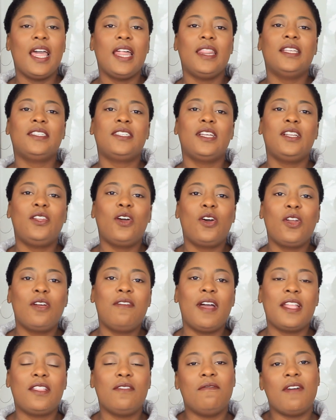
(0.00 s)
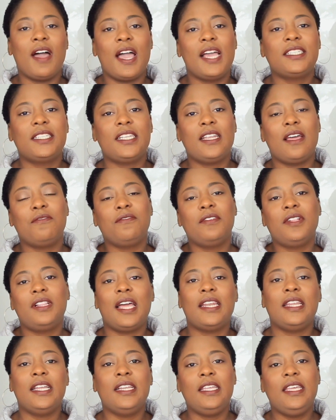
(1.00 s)
There's a lot of advice that I feel
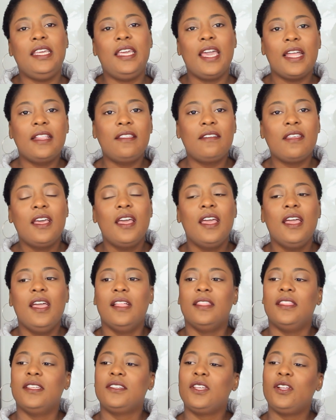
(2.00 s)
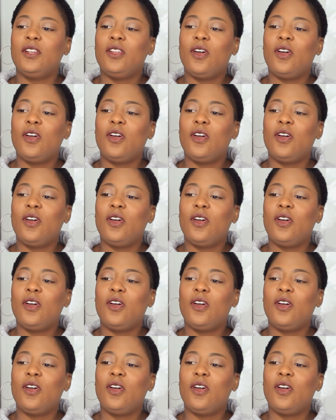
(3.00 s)
I didn't get. There's a